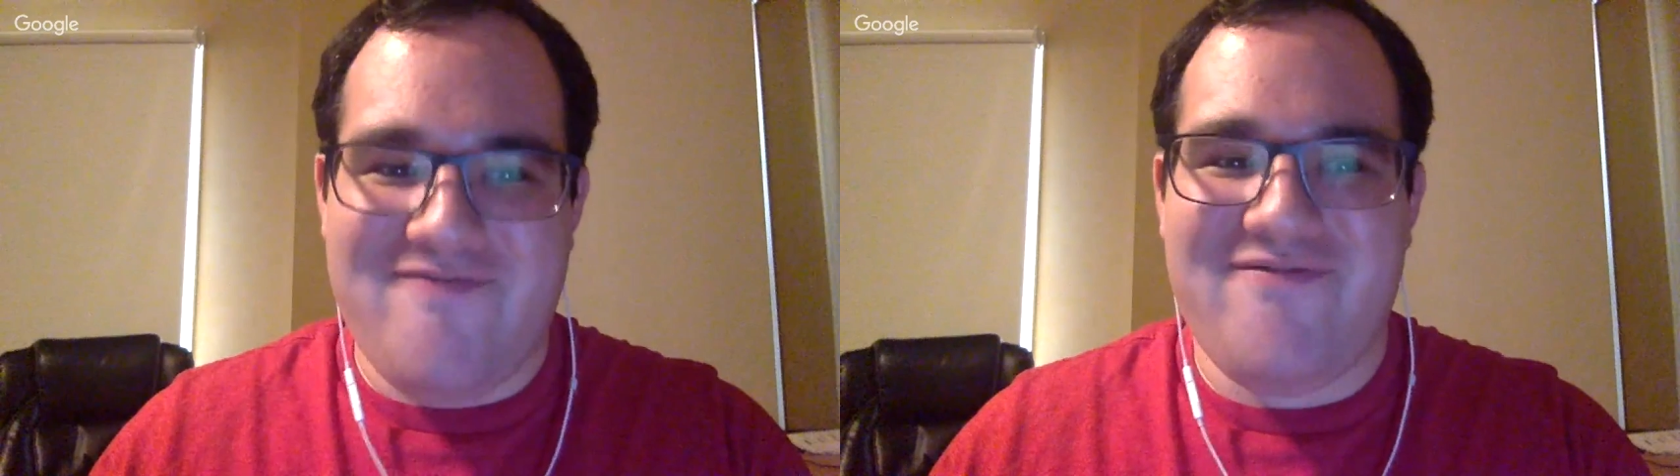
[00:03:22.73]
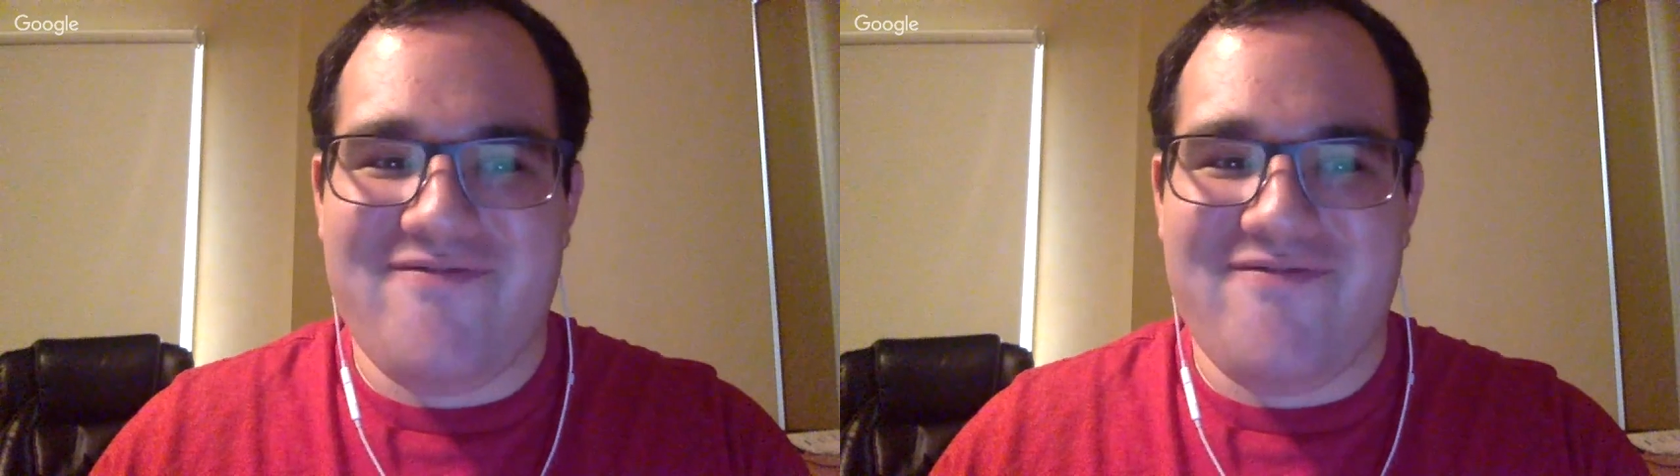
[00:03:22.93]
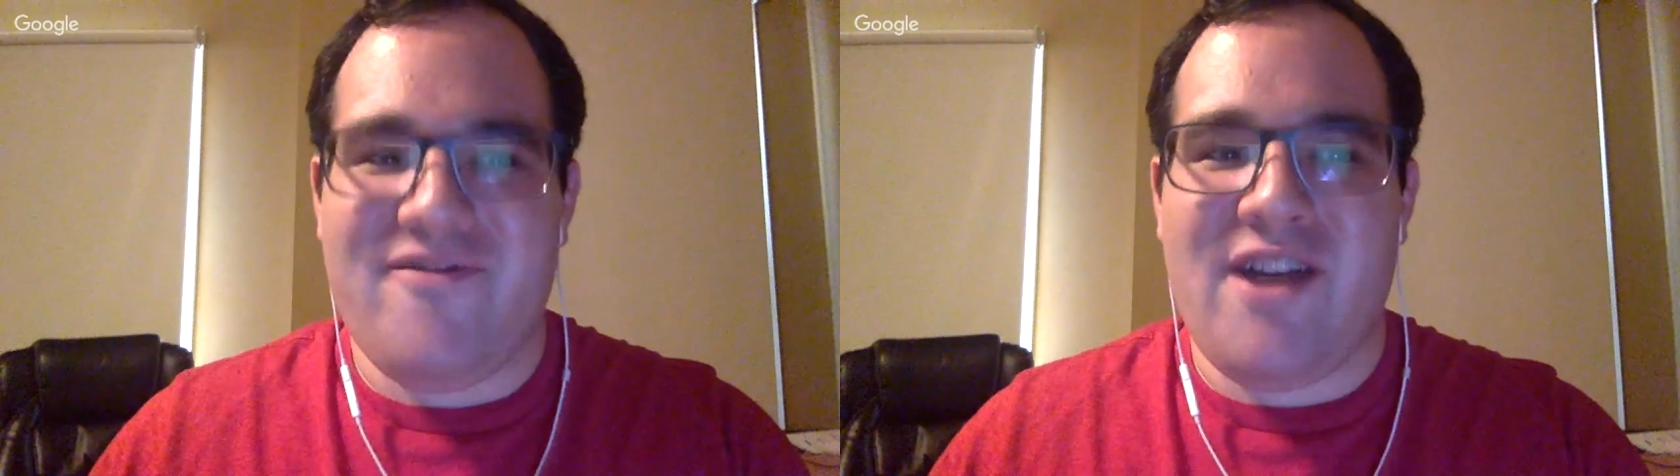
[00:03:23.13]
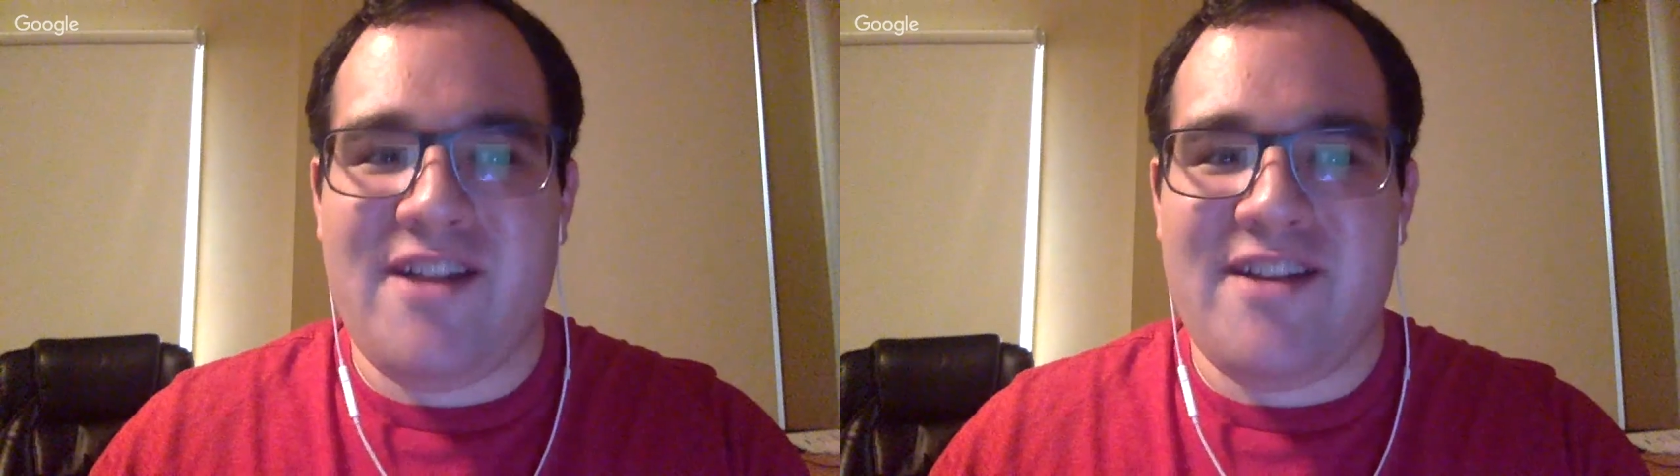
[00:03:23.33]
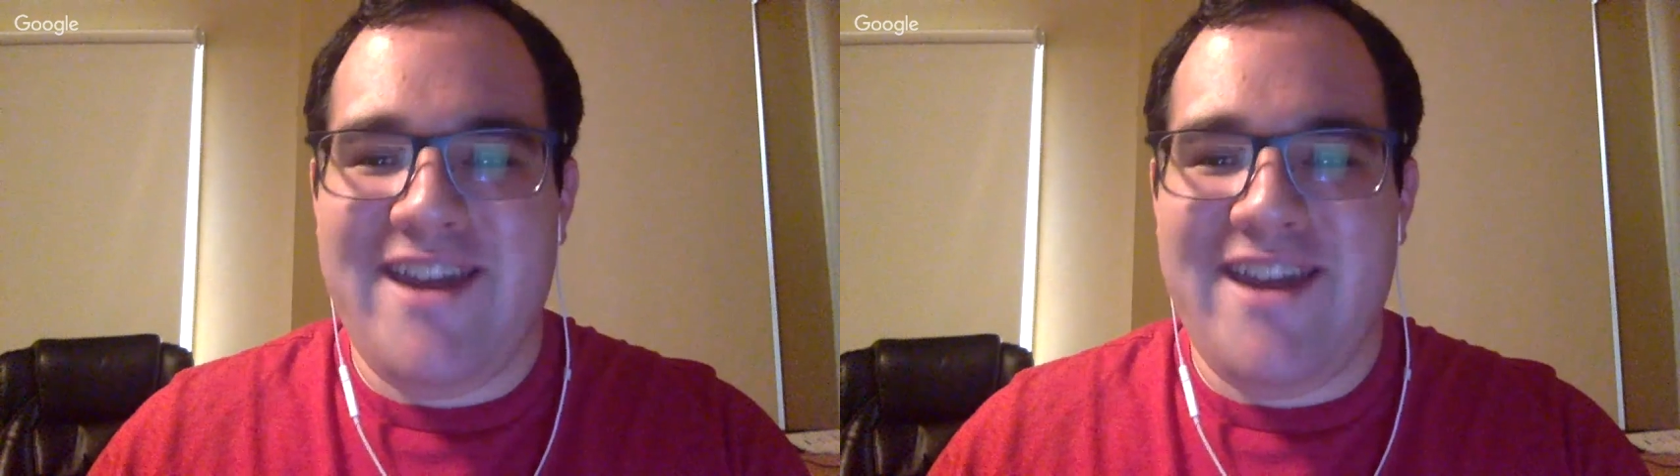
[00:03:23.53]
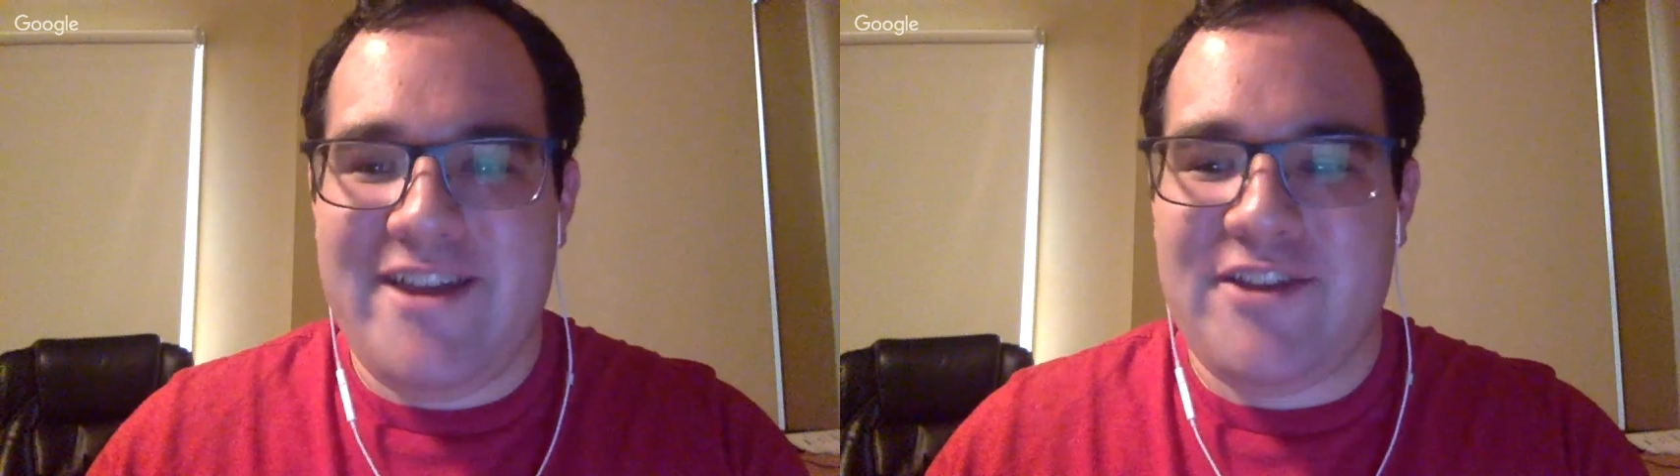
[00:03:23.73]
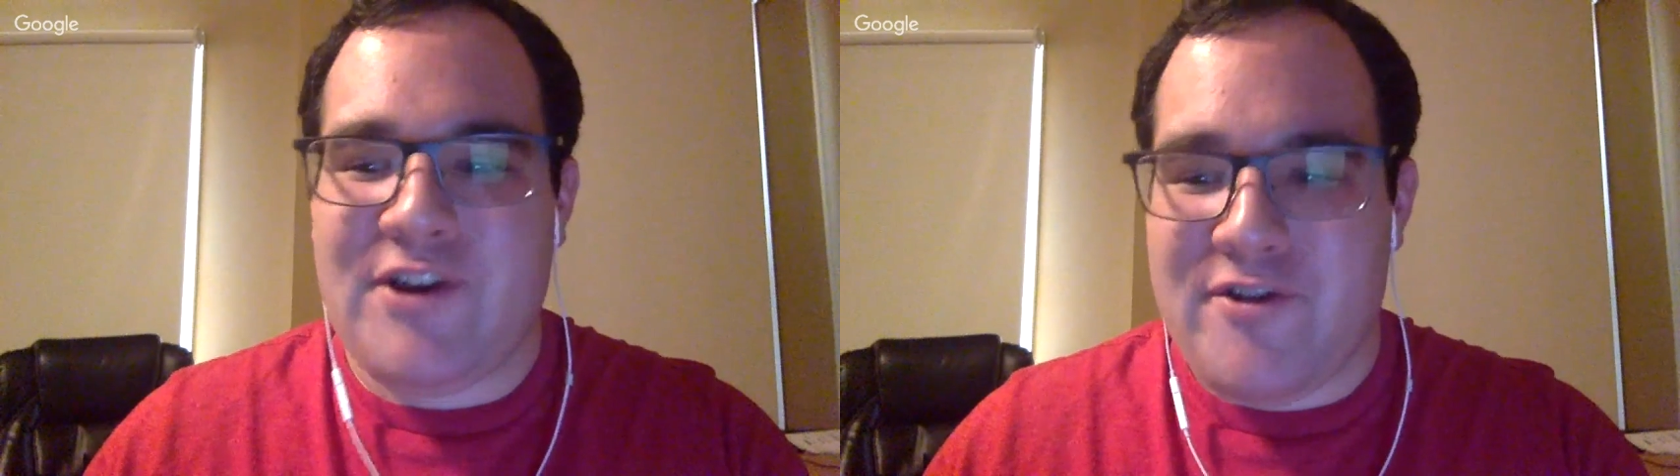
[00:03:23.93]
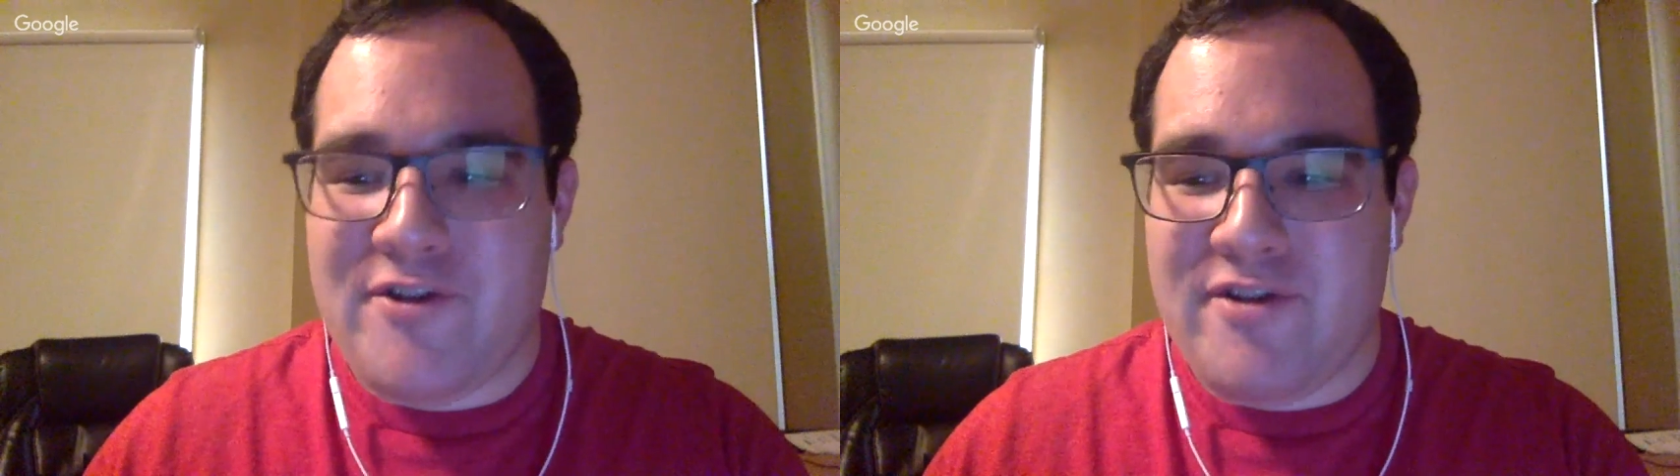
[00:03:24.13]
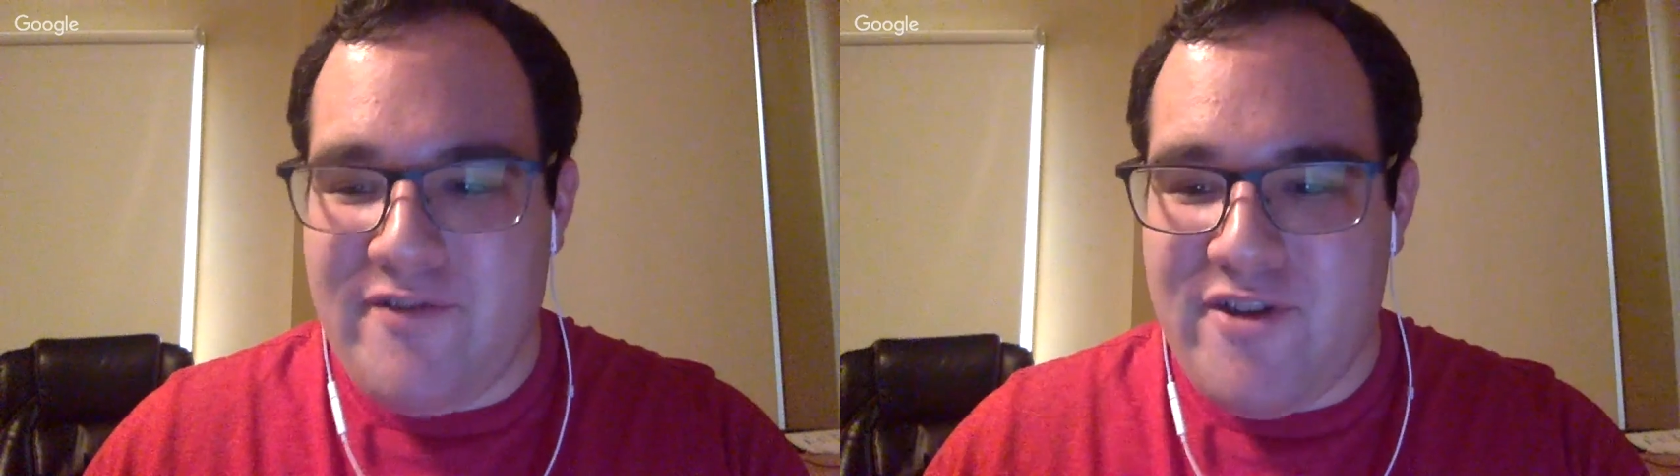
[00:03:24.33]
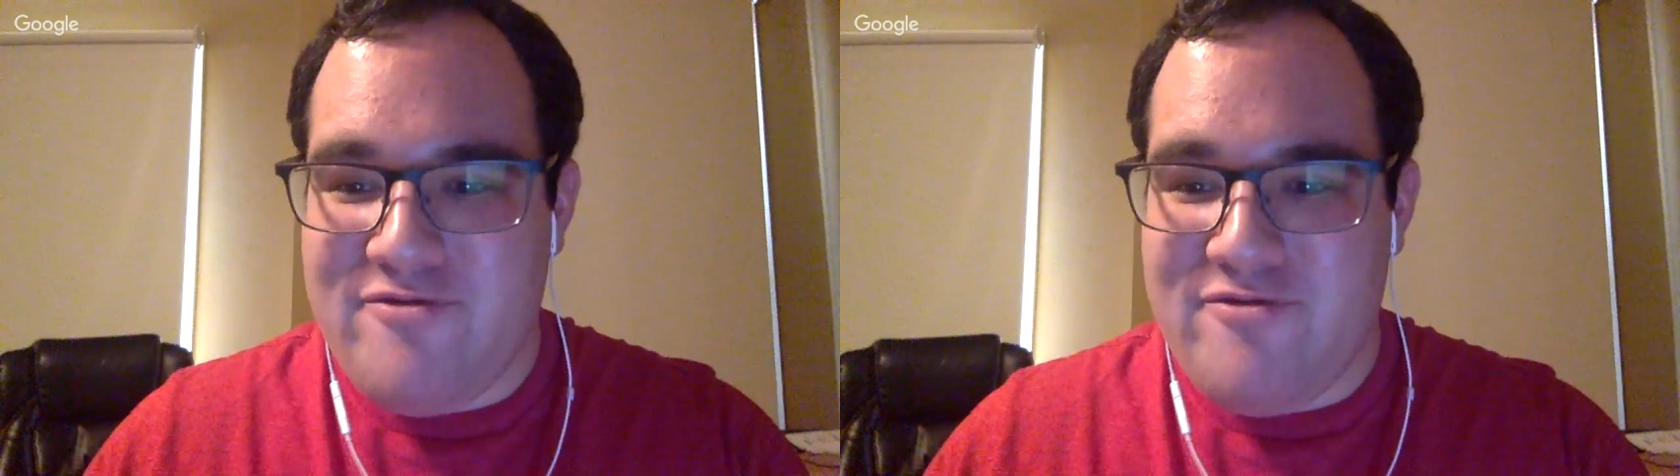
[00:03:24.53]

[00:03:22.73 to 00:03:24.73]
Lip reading: We'll get to Catie Turner in a few.